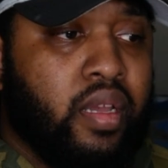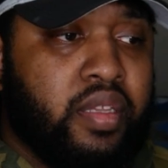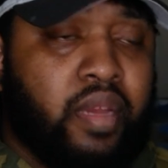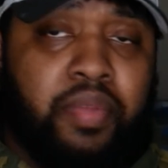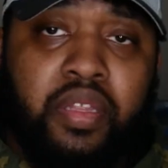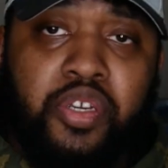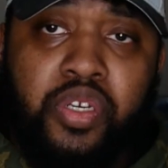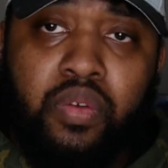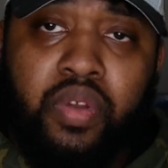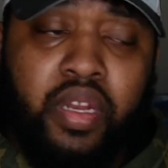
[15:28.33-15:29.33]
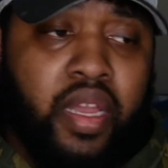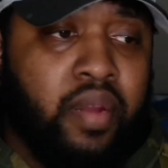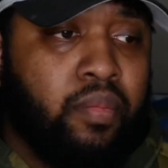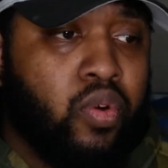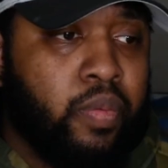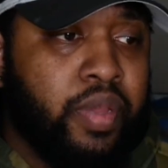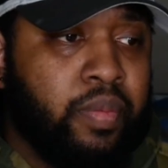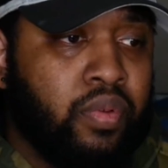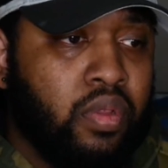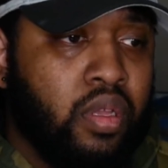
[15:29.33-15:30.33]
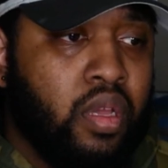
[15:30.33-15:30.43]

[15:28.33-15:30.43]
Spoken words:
attempting to shoot and hit more people,